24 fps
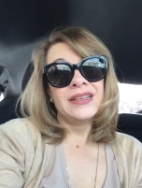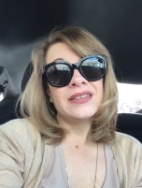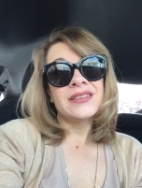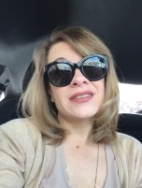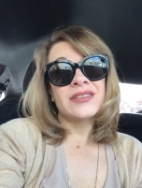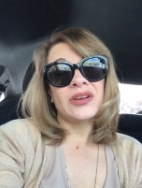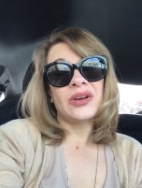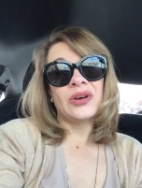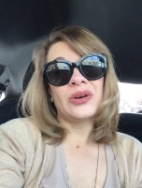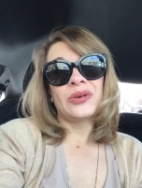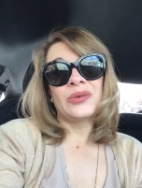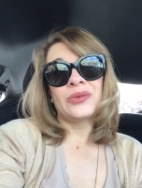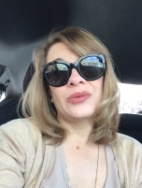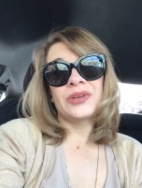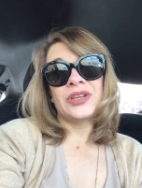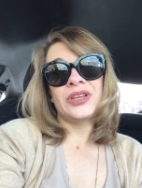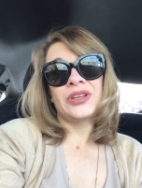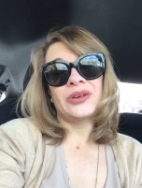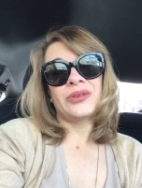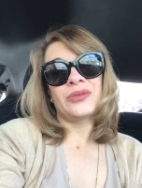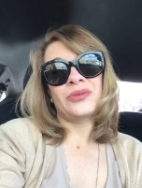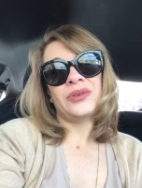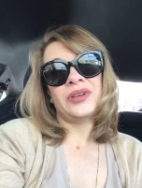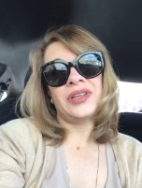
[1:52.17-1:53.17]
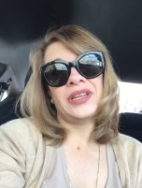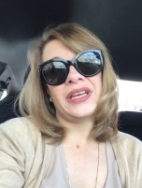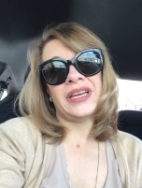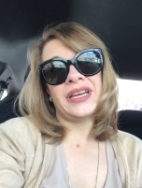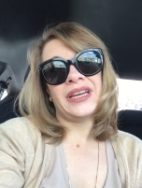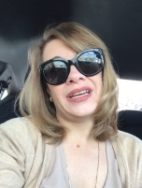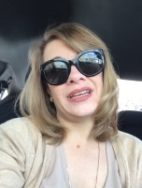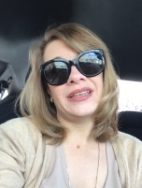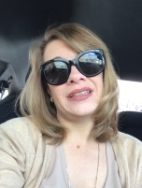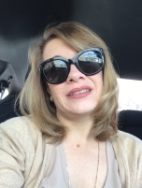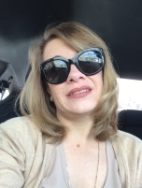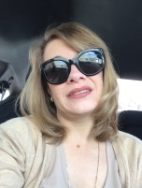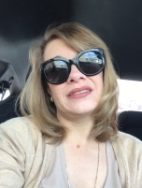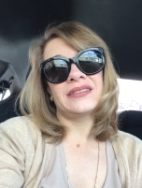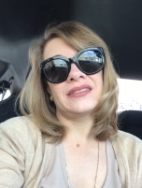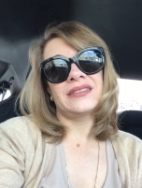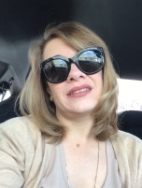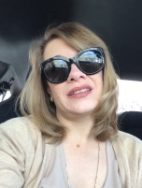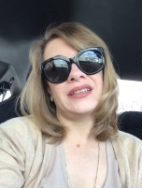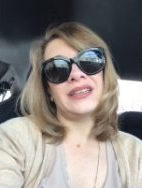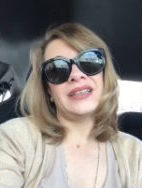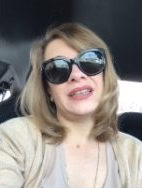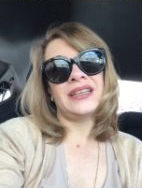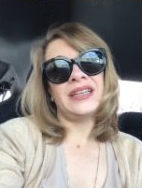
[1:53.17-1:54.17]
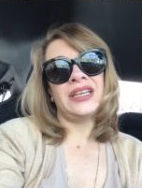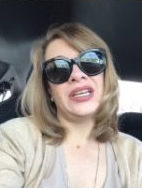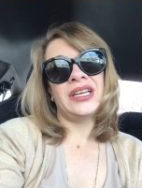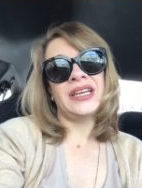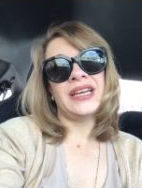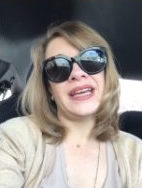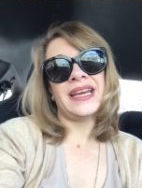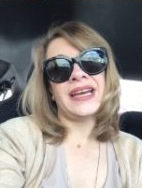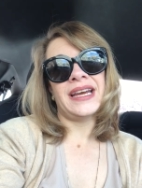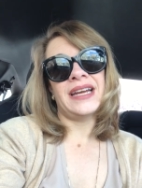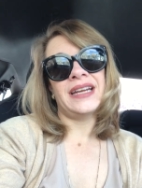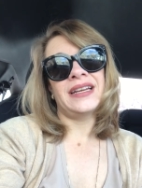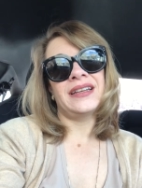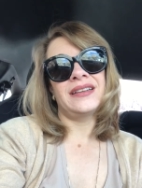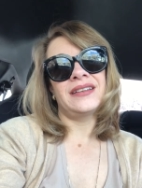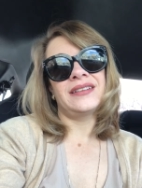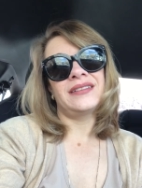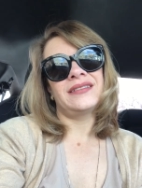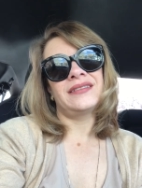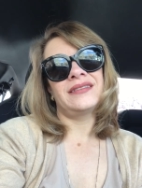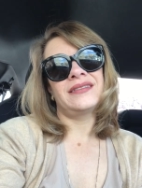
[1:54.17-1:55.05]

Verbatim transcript: So, you know, really you can't